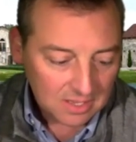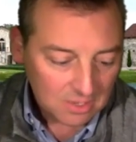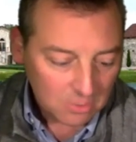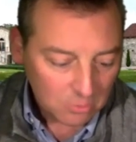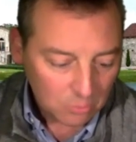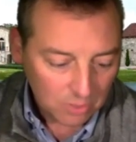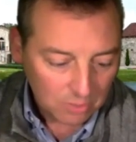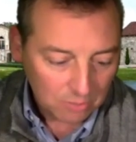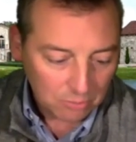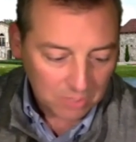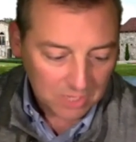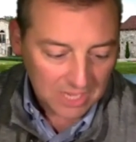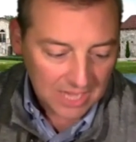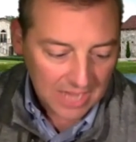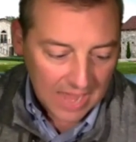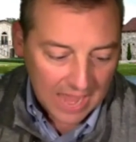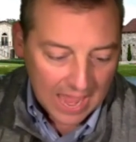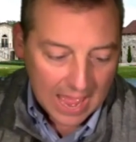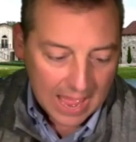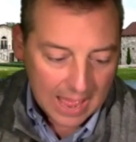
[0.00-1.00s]
we
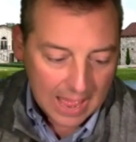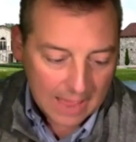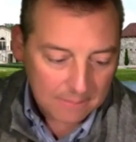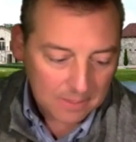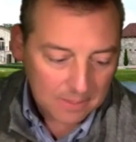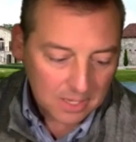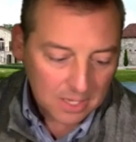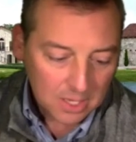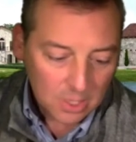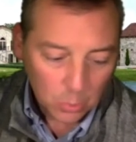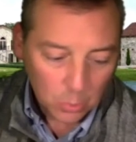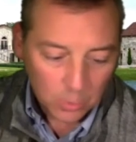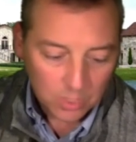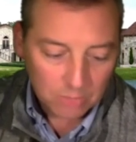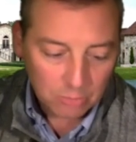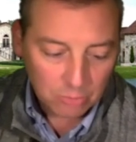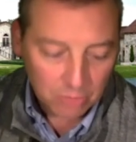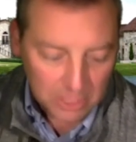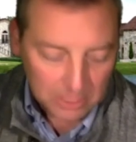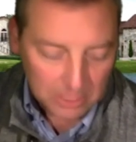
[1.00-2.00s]
rehab, we
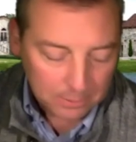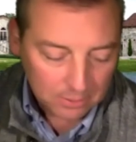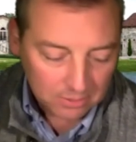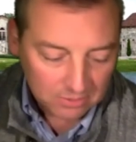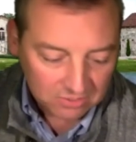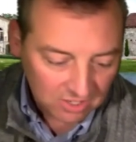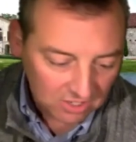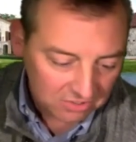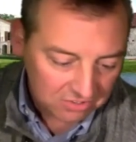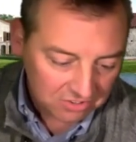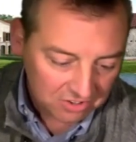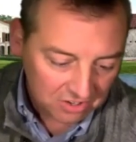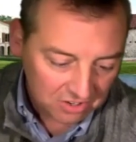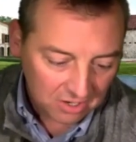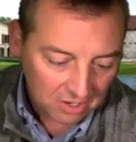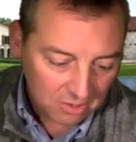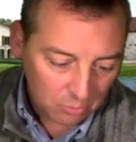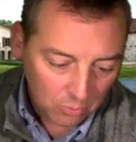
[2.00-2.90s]
reposition,